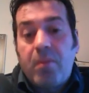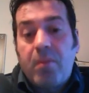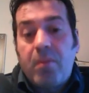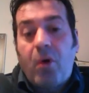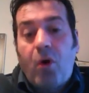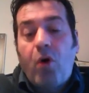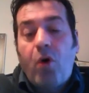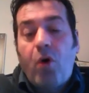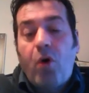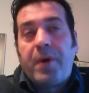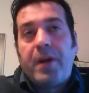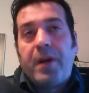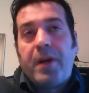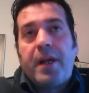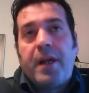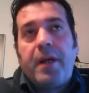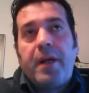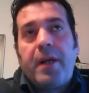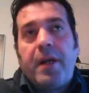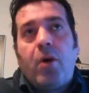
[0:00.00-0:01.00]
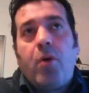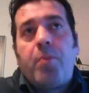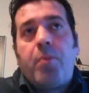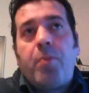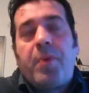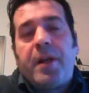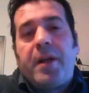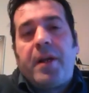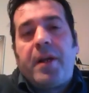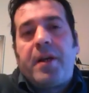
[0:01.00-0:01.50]

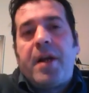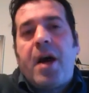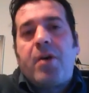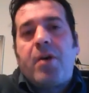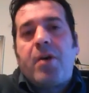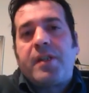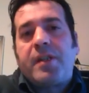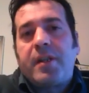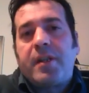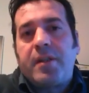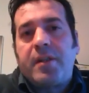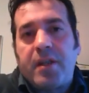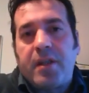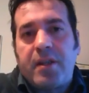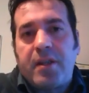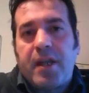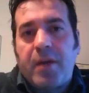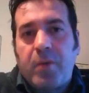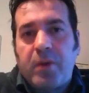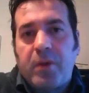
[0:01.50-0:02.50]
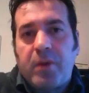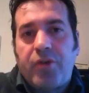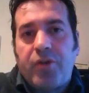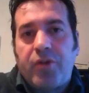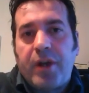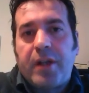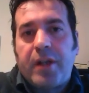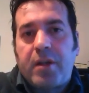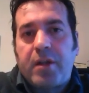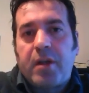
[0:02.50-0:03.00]
openly announcing that they will
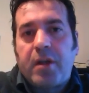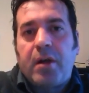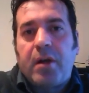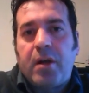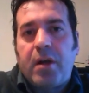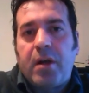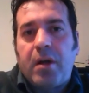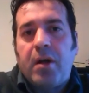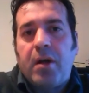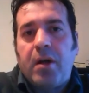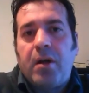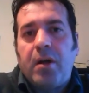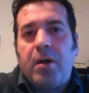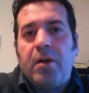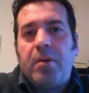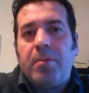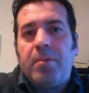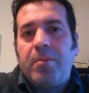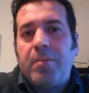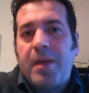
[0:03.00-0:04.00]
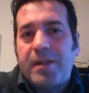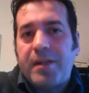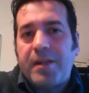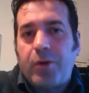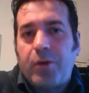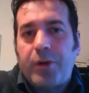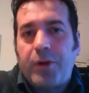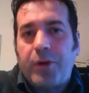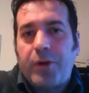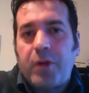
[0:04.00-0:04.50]
treat
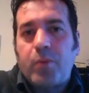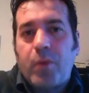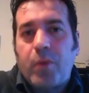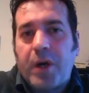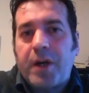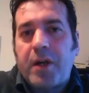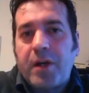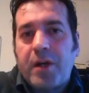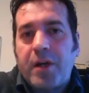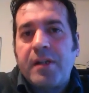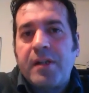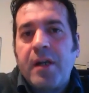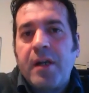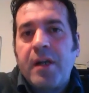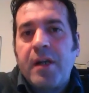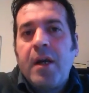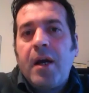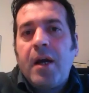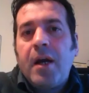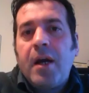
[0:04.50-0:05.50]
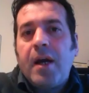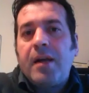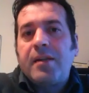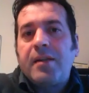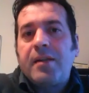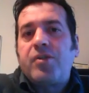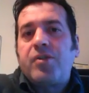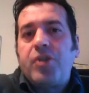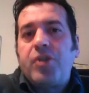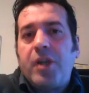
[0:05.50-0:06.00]
Macedonian workers
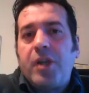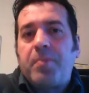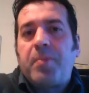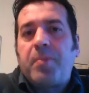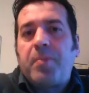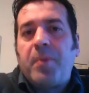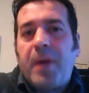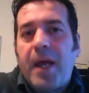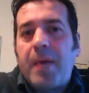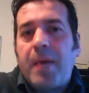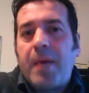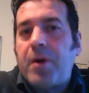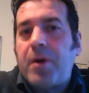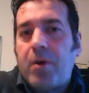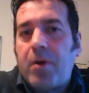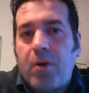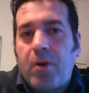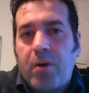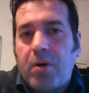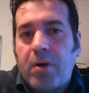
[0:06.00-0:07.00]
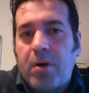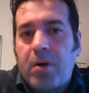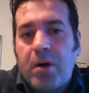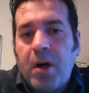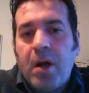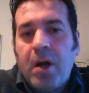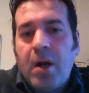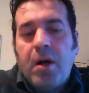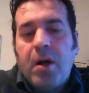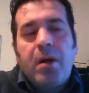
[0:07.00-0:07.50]
as cheap labor or
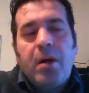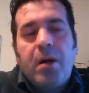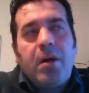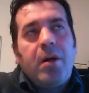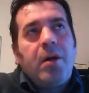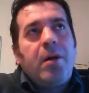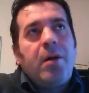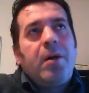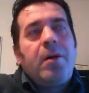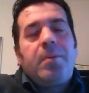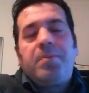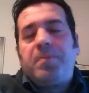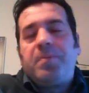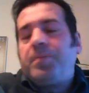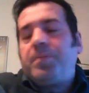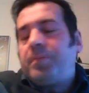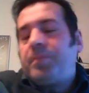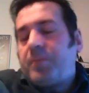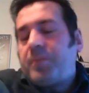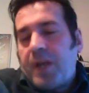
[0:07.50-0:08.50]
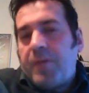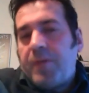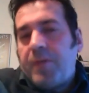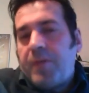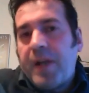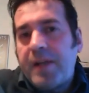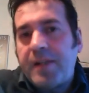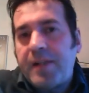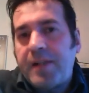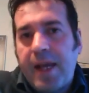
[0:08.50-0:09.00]
even
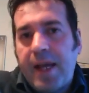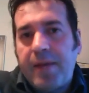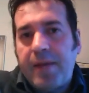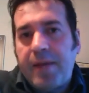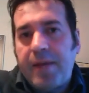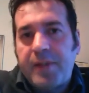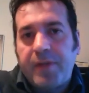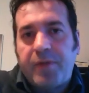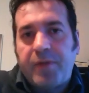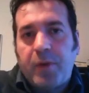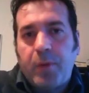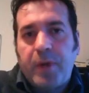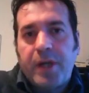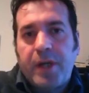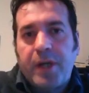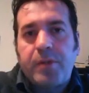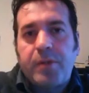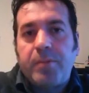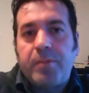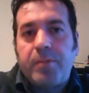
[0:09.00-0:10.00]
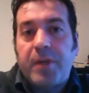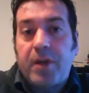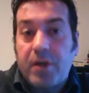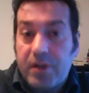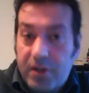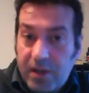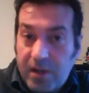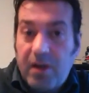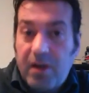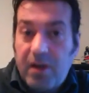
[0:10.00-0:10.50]
as slaves, if you wish, because
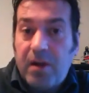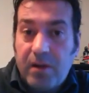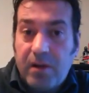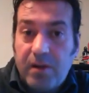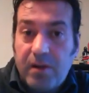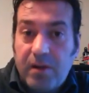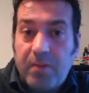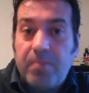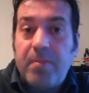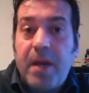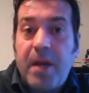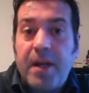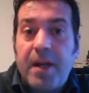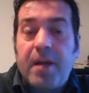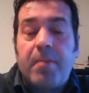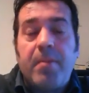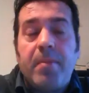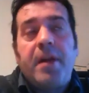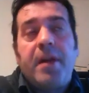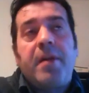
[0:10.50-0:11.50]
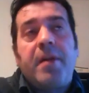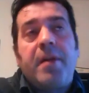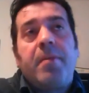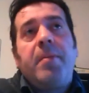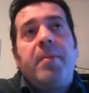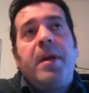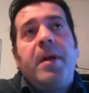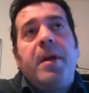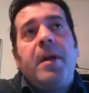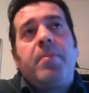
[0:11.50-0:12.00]

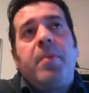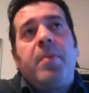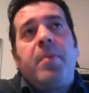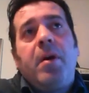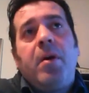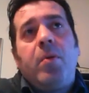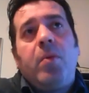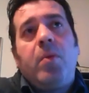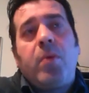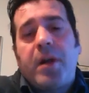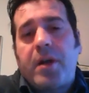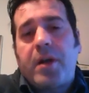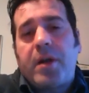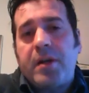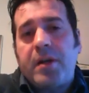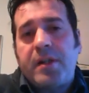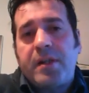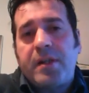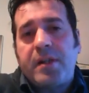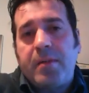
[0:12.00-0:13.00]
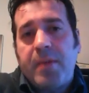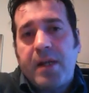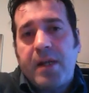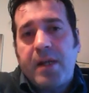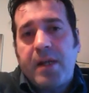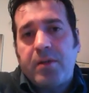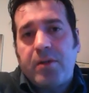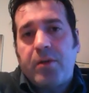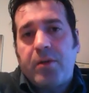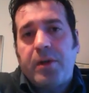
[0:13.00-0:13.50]
many workers in
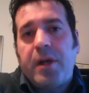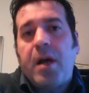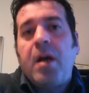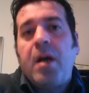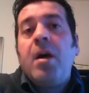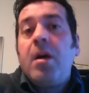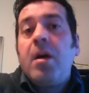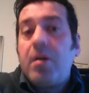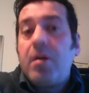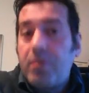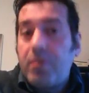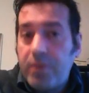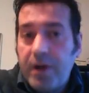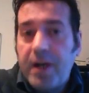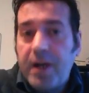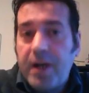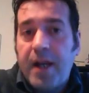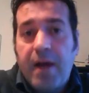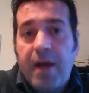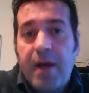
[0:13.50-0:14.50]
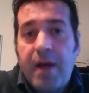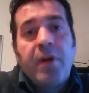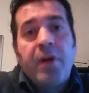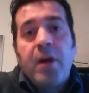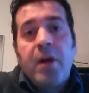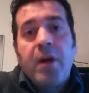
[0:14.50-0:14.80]
Macedonia really have